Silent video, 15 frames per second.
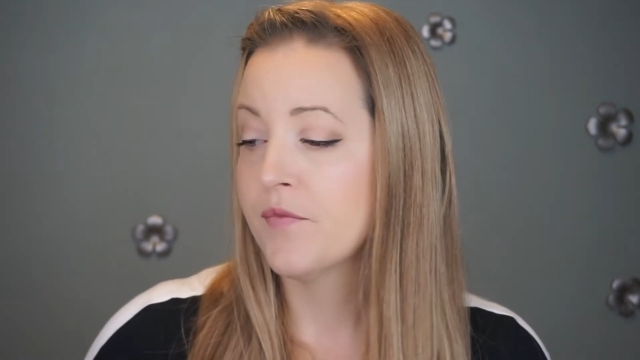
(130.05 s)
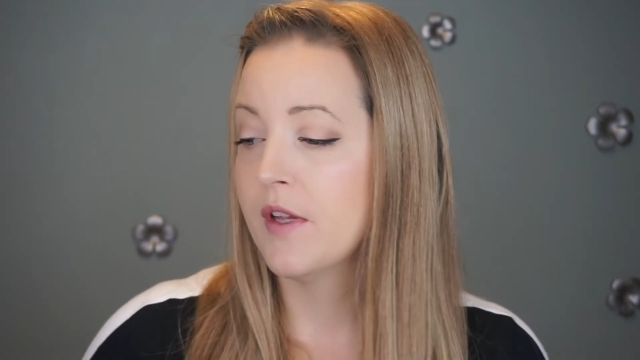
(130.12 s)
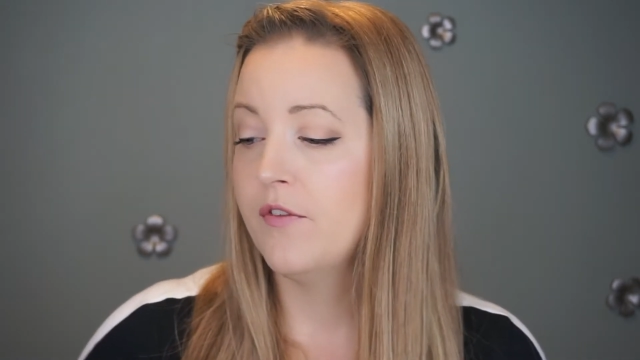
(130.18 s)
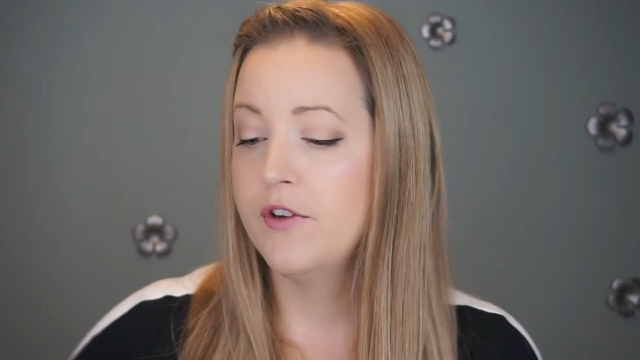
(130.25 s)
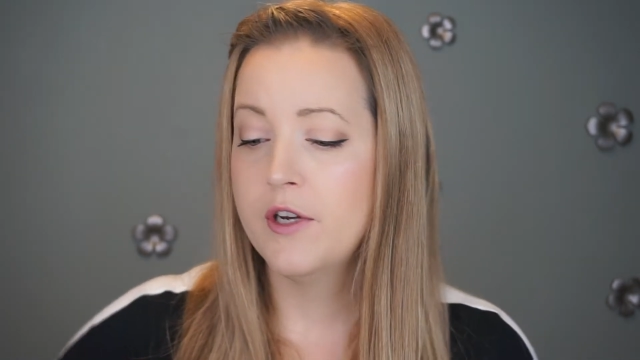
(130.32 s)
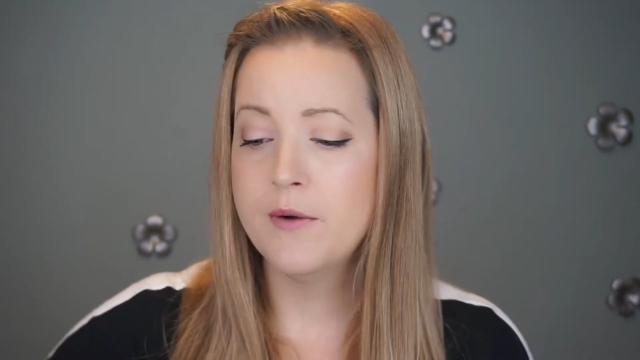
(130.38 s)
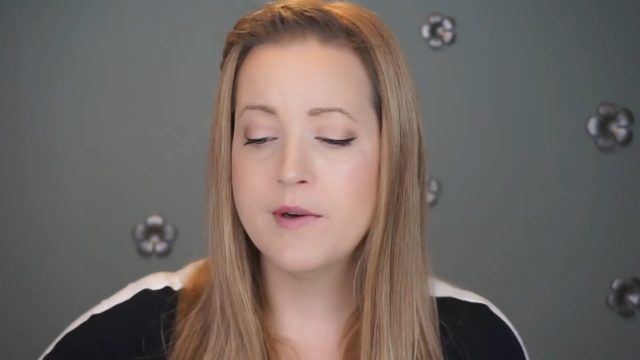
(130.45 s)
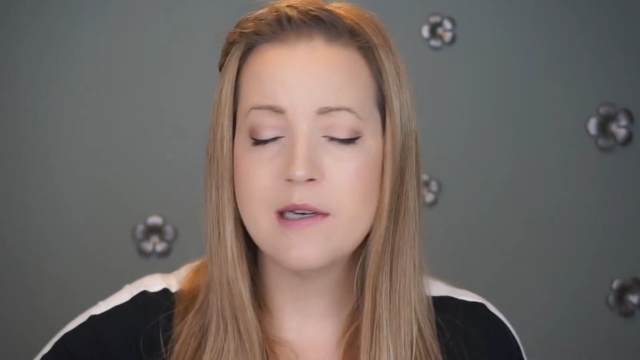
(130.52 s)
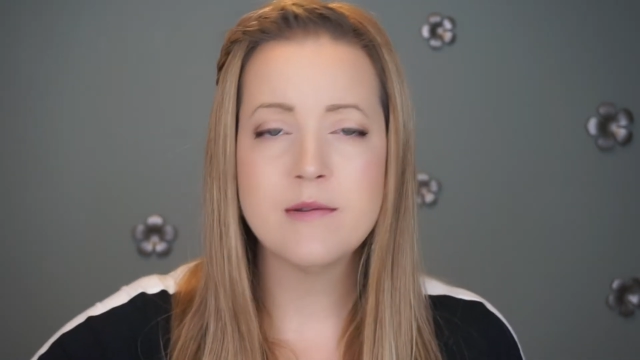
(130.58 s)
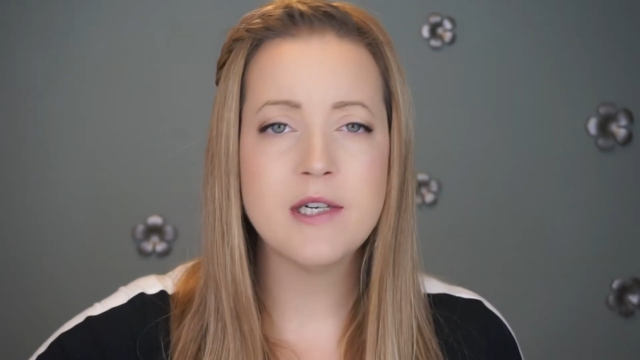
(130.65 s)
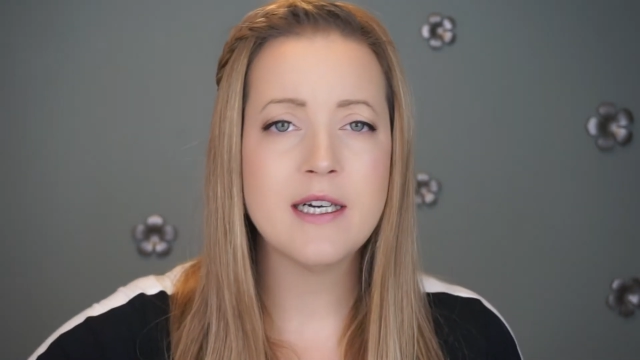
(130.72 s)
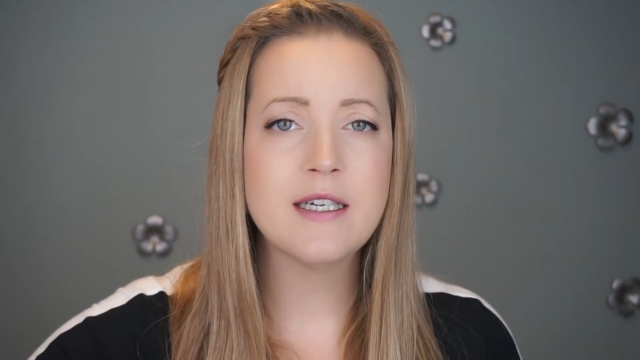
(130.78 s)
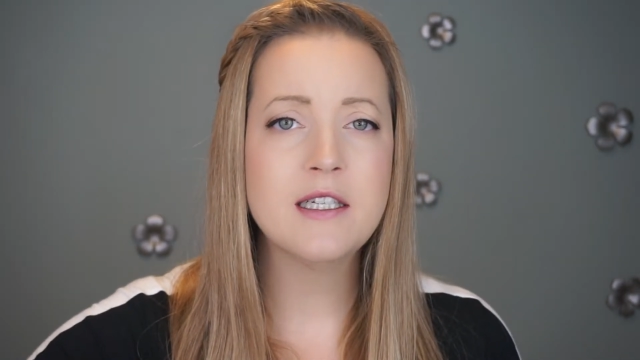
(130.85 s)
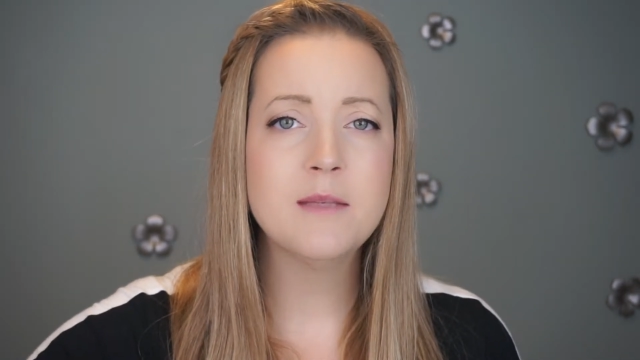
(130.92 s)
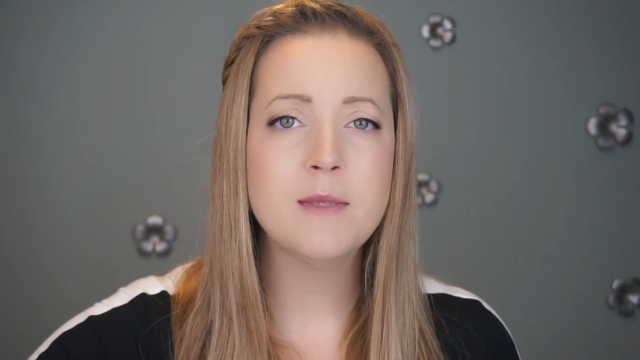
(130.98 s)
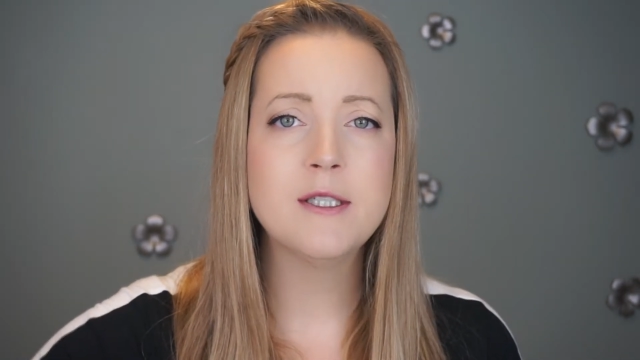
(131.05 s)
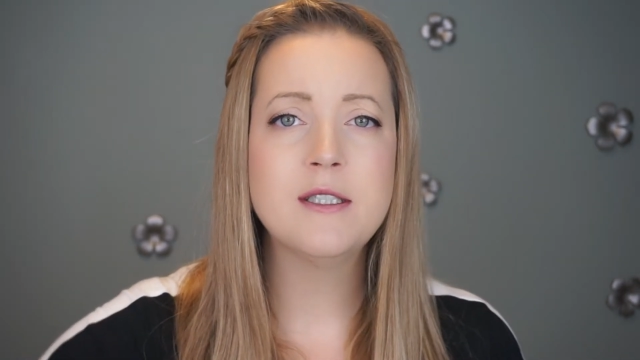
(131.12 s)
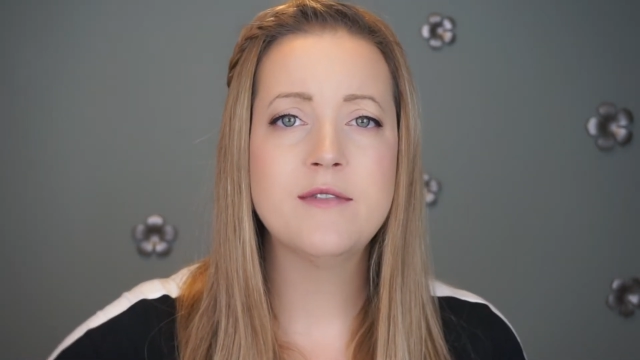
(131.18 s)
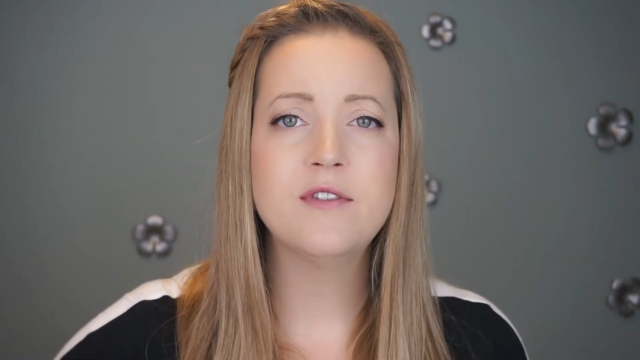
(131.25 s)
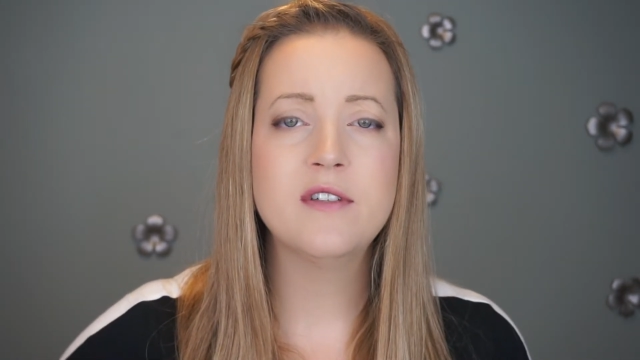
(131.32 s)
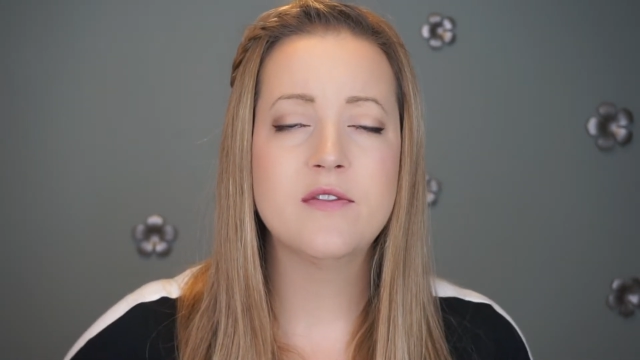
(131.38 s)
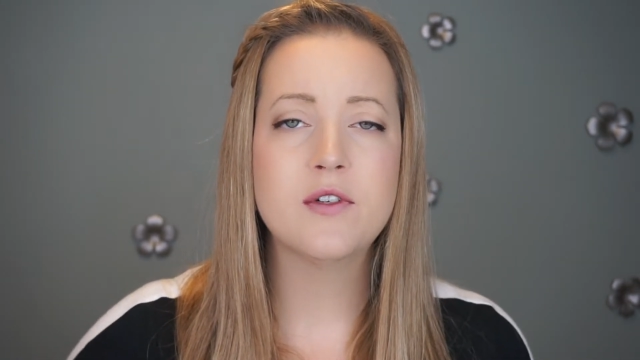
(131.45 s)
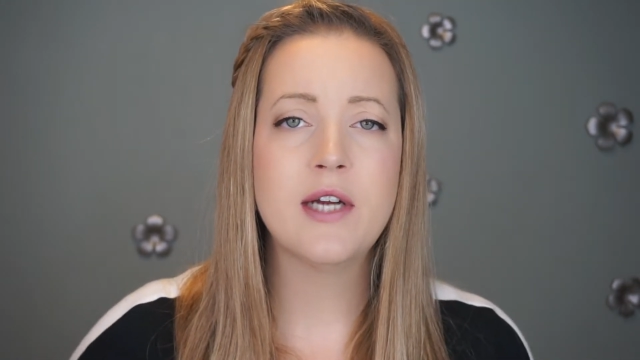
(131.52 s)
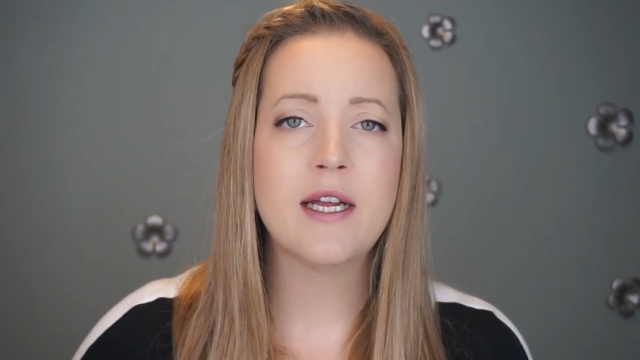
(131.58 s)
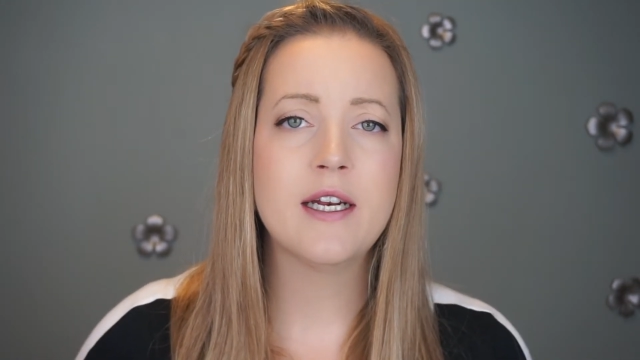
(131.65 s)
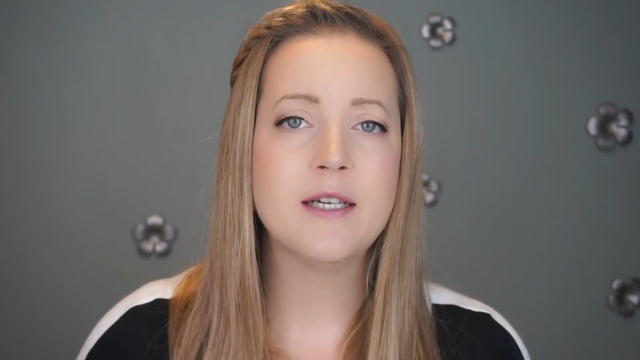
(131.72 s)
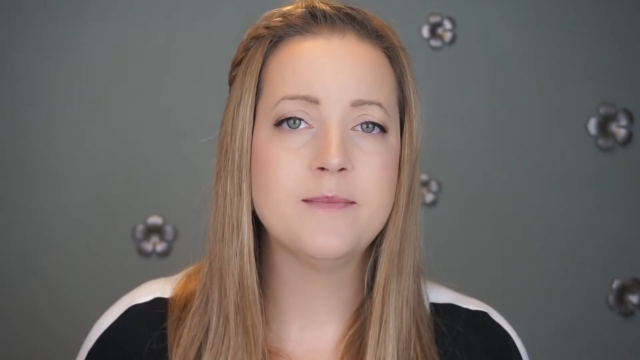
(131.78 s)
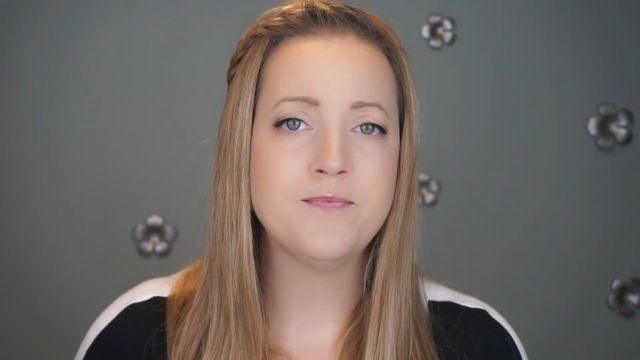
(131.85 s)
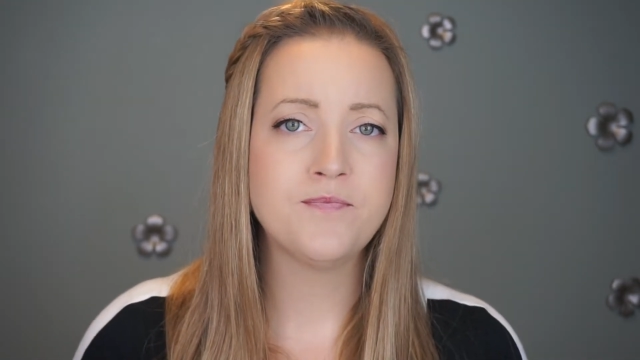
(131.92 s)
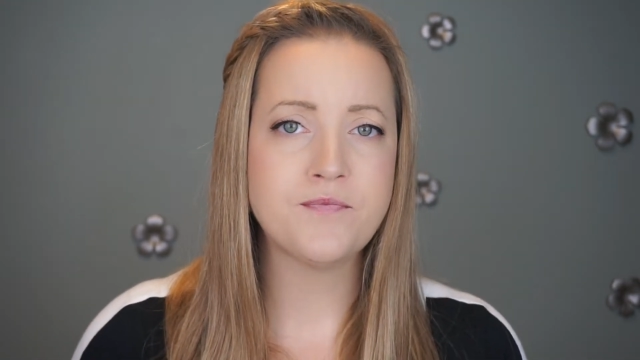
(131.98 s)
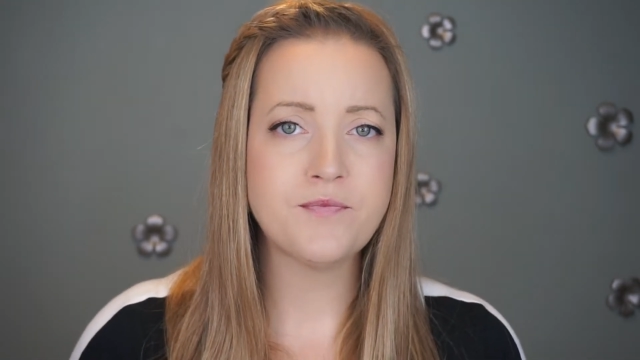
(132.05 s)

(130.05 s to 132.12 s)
If you know what I'm talking about, if you've ever had a